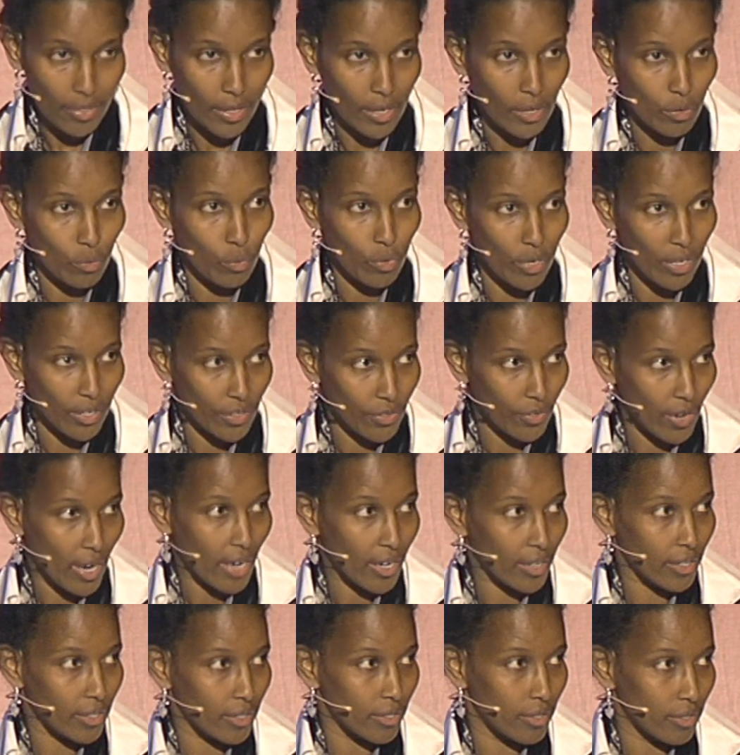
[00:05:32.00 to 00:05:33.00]
that would
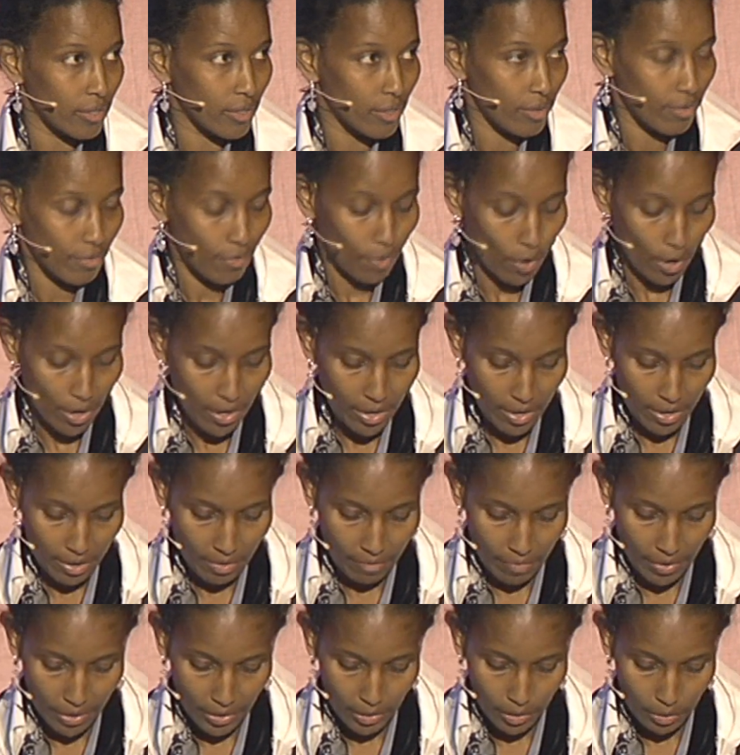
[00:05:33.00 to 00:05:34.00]
attract foreign
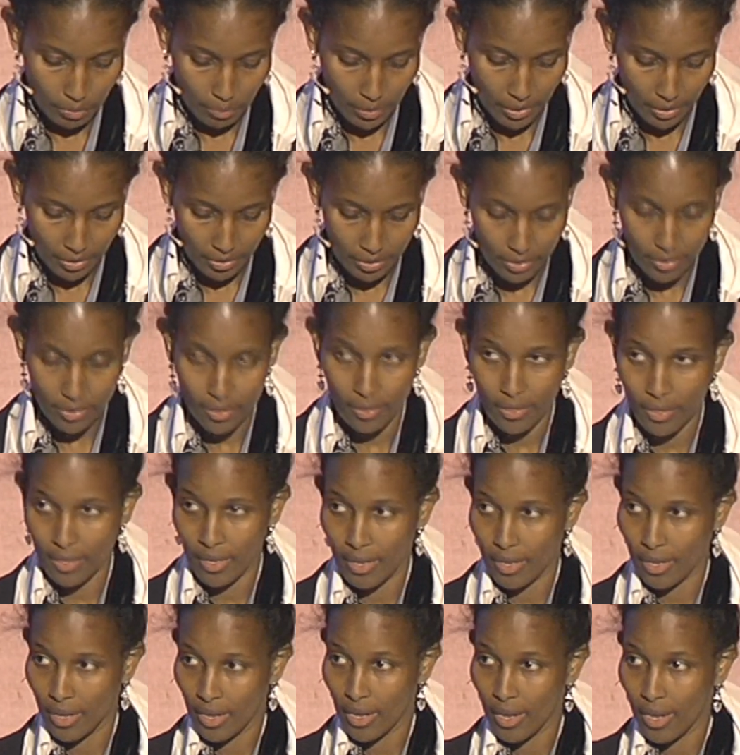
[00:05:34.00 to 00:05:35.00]
investment
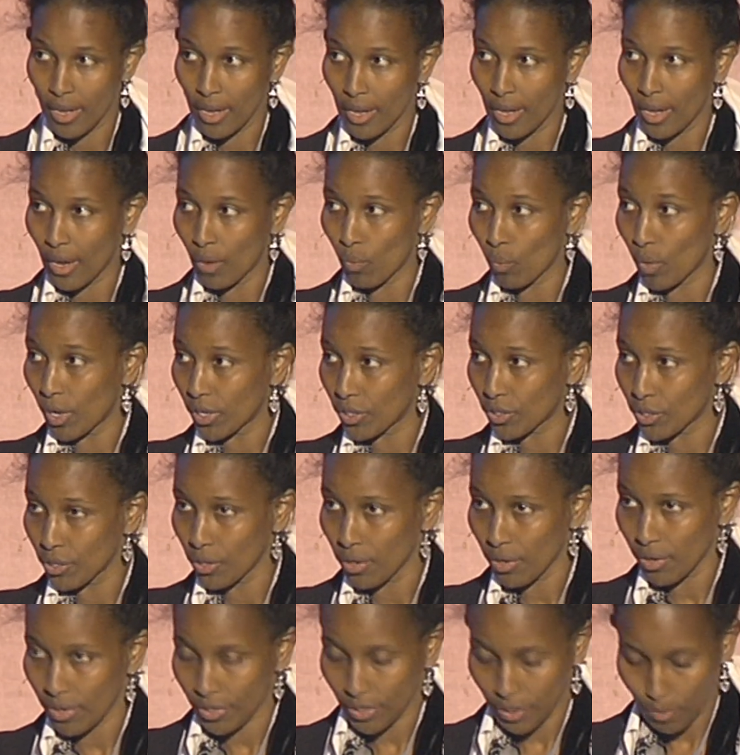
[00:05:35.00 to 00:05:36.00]
and where
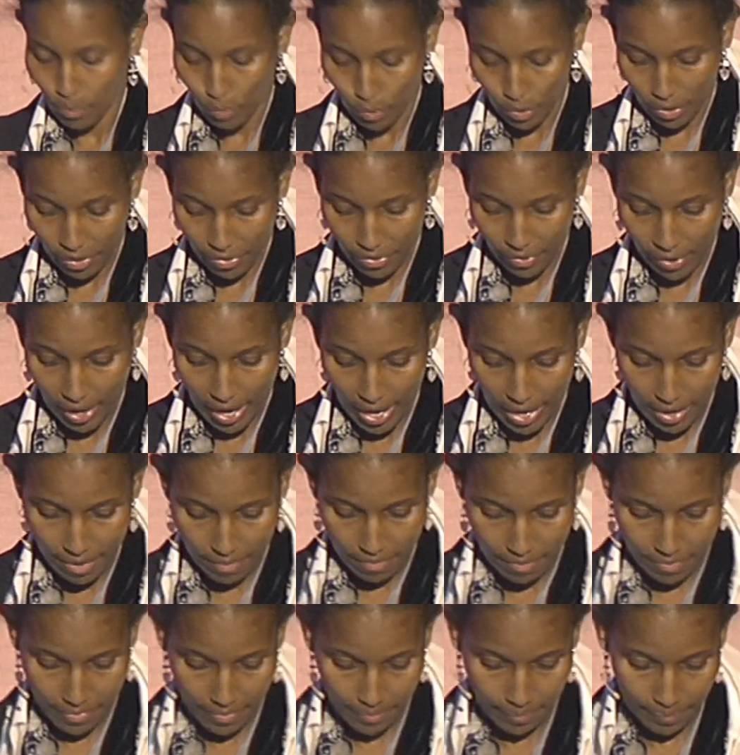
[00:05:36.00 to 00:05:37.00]
tourism would
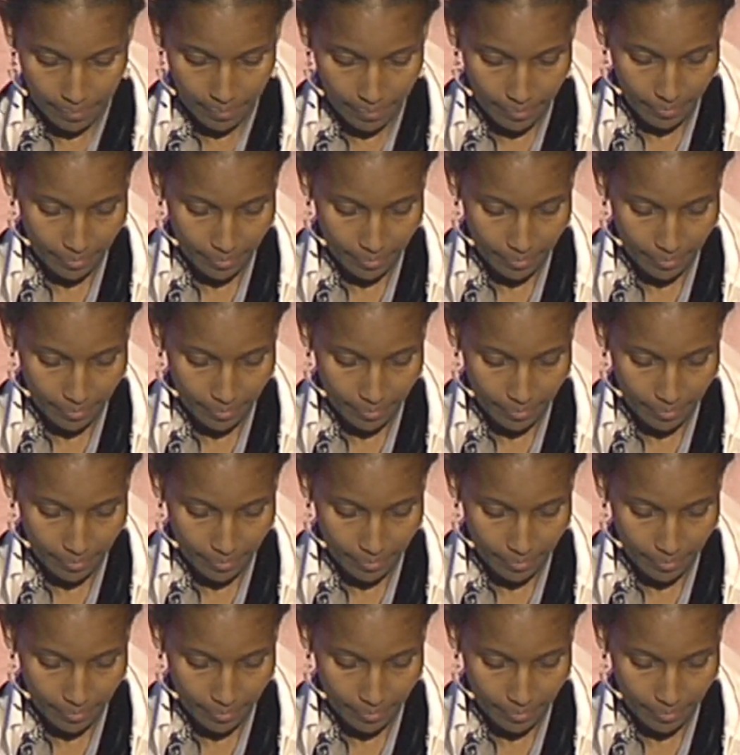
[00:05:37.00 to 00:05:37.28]
thrive.